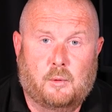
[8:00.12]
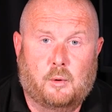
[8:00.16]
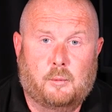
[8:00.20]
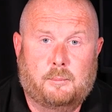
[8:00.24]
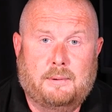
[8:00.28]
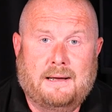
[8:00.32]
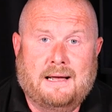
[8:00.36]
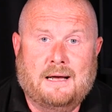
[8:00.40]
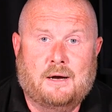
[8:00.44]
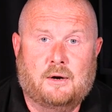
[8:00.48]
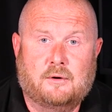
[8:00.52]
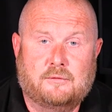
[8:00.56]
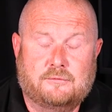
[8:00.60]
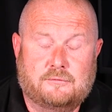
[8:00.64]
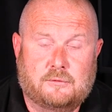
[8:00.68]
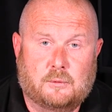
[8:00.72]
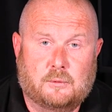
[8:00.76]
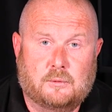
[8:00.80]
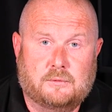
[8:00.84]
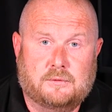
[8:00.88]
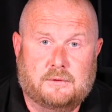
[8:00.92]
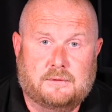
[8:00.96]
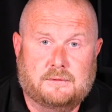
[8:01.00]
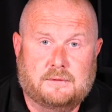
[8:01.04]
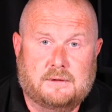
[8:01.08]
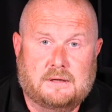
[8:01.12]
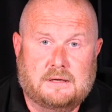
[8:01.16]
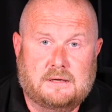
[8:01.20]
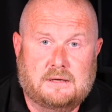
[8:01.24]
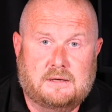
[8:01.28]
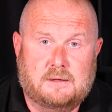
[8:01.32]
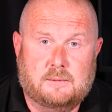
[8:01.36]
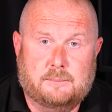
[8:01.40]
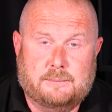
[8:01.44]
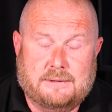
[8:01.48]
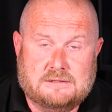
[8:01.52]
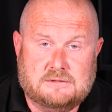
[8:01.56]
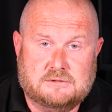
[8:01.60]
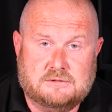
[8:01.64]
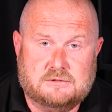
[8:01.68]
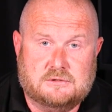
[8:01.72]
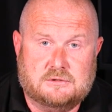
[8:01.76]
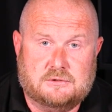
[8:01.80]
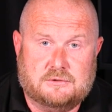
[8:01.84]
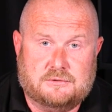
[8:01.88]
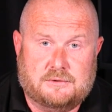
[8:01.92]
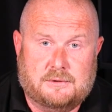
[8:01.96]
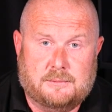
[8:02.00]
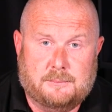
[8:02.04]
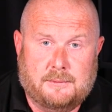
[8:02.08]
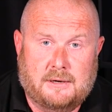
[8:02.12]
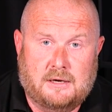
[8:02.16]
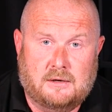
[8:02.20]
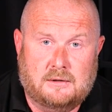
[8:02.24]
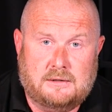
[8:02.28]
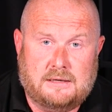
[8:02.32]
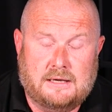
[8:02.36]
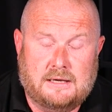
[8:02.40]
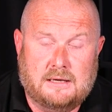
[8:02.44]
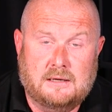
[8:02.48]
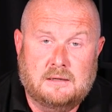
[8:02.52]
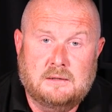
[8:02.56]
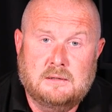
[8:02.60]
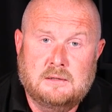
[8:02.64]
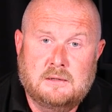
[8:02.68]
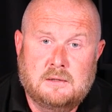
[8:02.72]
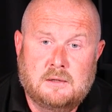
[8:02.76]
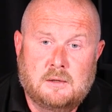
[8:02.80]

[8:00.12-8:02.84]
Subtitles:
powerful than the competitors on the market,